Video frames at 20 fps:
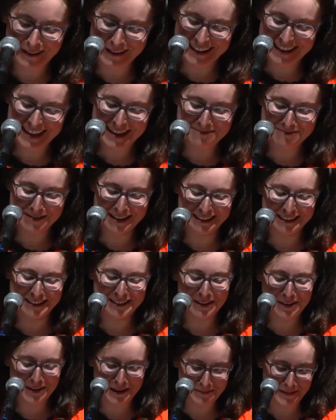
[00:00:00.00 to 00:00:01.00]
I can't wait to
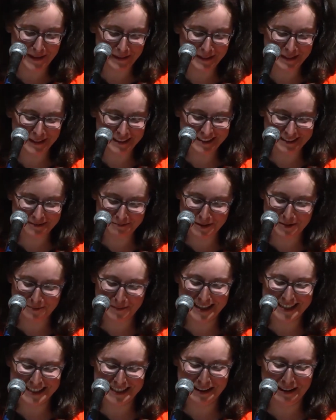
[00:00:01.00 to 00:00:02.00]
talk about this with
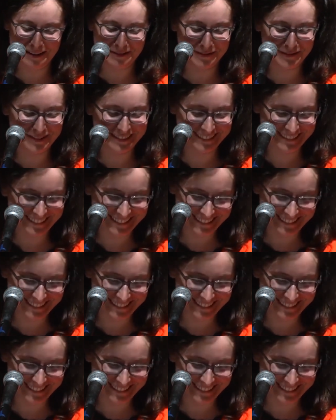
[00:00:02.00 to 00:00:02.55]
myself.